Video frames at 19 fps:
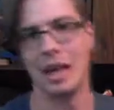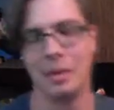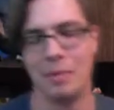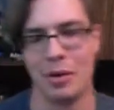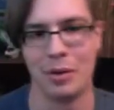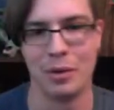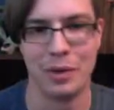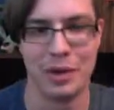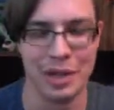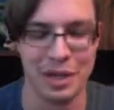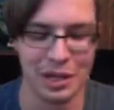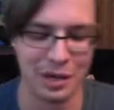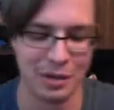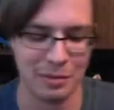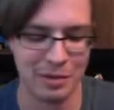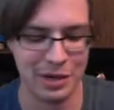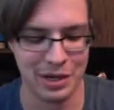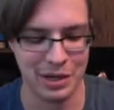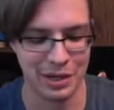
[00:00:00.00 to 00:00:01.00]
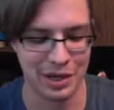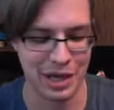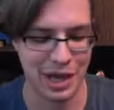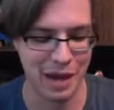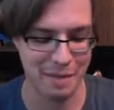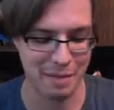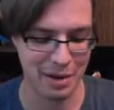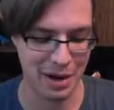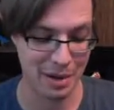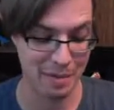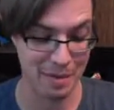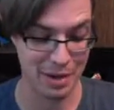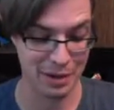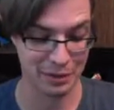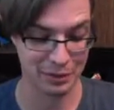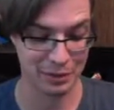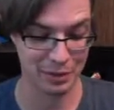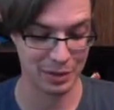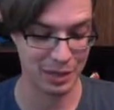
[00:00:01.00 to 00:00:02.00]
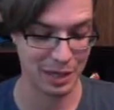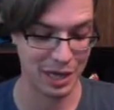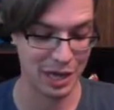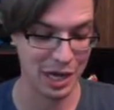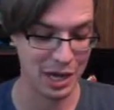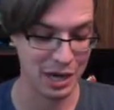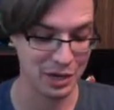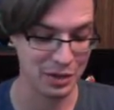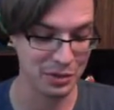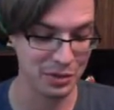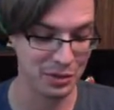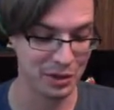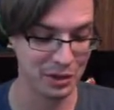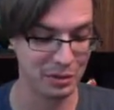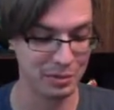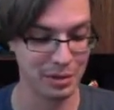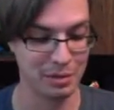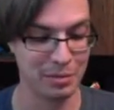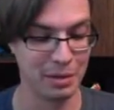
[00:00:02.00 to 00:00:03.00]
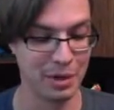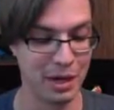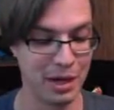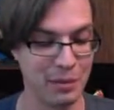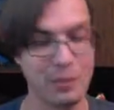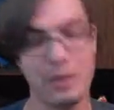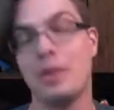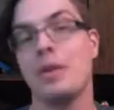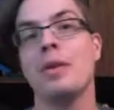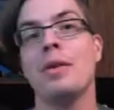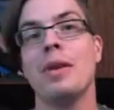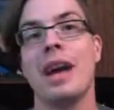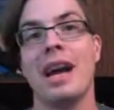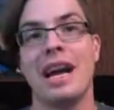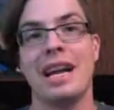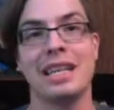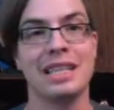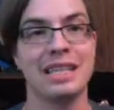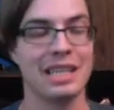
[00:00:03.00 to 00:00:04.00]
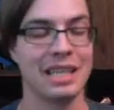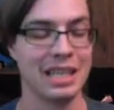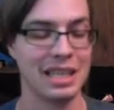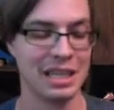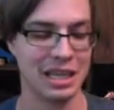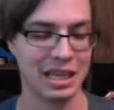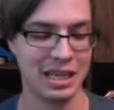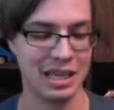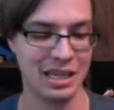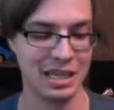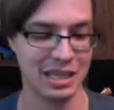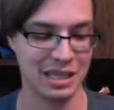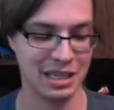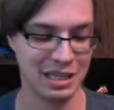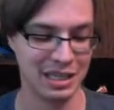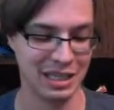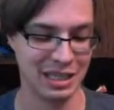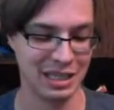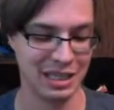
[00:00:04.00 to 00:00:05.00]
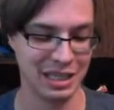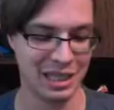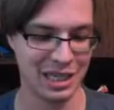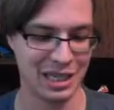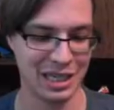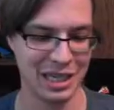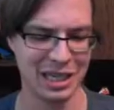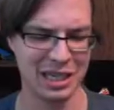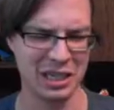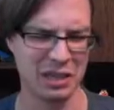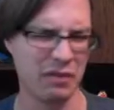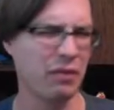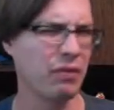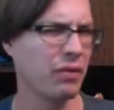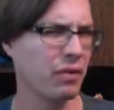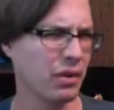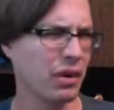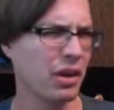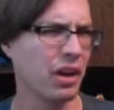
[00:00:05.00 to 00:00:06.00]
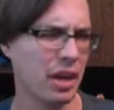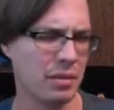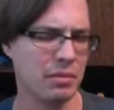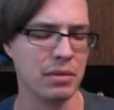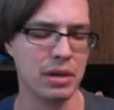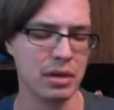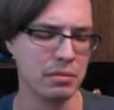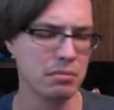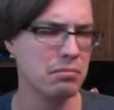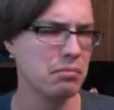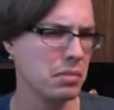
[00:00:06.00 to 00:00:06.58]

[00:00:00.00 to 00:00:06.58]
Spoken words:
I'm already a little bit in the game, but I may as well do a little bit of playing with you guys, because it's a fun game.